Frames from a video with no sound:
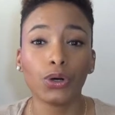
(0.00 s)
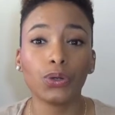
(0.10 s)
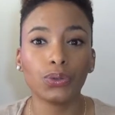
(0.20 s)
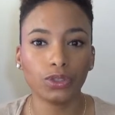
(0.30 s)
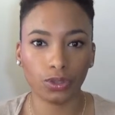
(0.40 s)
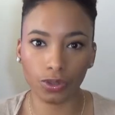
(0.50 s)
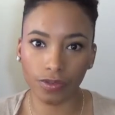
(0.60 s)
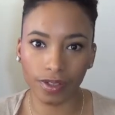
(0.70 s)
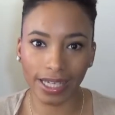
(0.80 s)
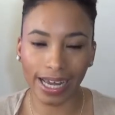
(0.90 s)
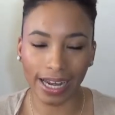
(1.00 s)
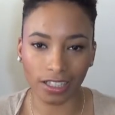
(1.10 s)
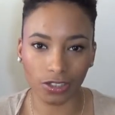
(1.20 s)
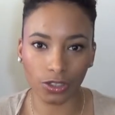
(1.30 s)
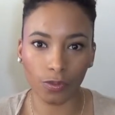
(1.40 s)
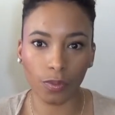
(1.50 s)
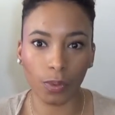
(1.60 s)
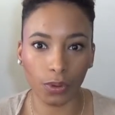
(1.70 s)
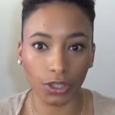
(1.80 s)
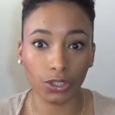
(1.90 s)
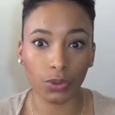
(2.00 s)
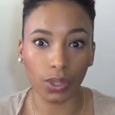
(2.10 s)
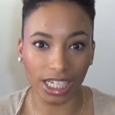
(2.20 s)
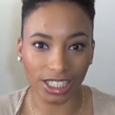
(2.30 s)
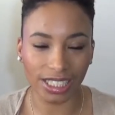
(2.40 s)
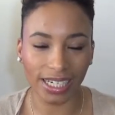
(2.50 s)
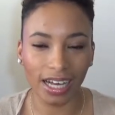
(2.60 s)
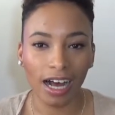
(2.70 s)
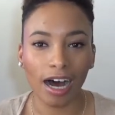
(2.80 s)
who truthfully answered a reporter's question